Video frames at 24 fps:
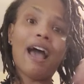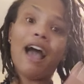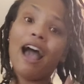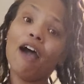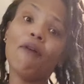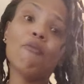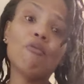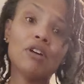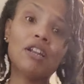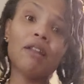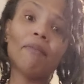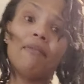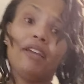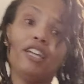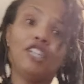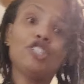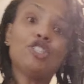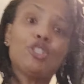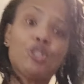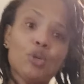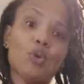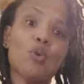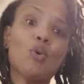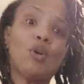I want to make
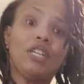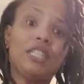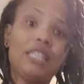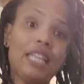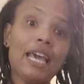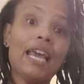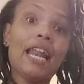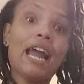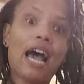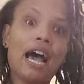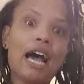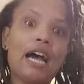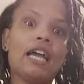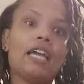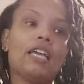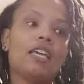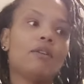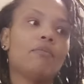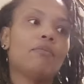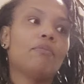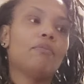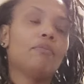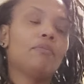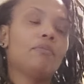sure that I
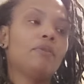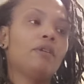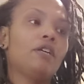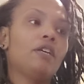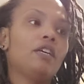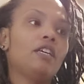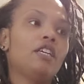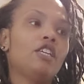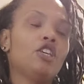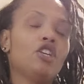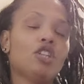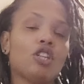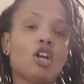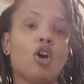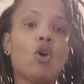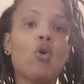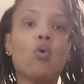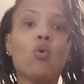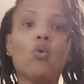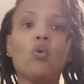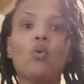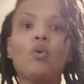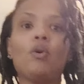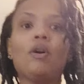am you
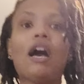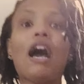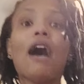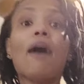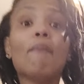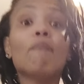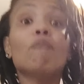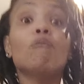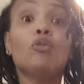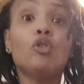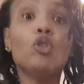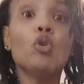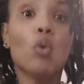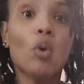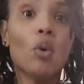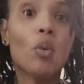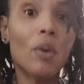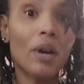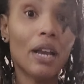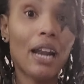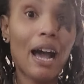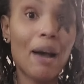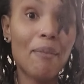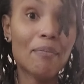know, I'm doing
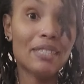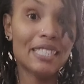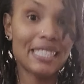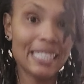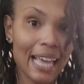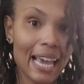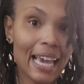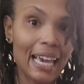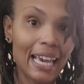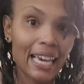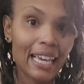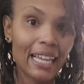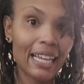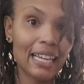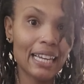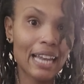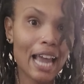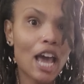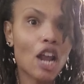what I'm saying.